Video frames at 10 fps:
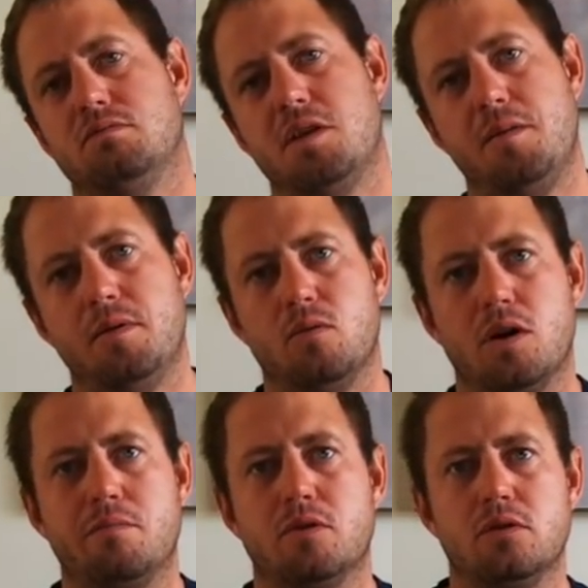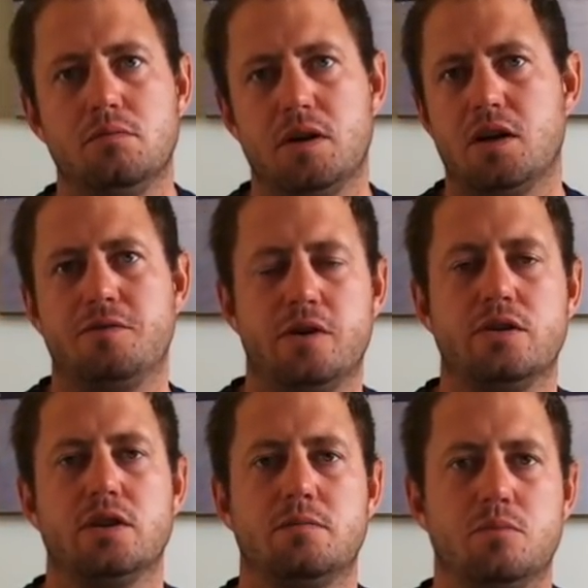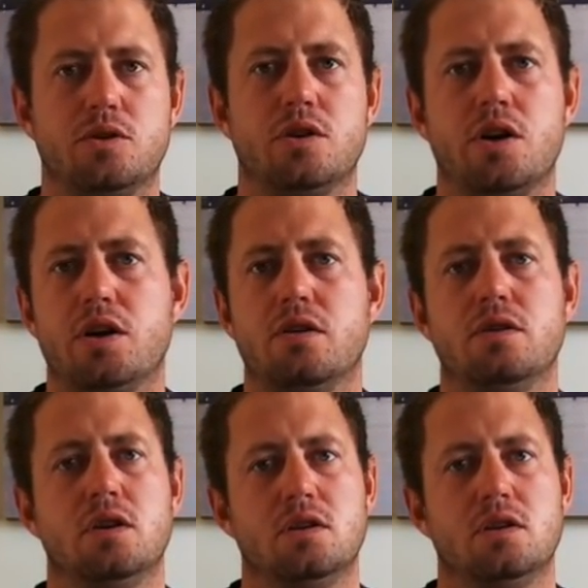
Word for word: maybe a one mil, but I found that zero point nine zero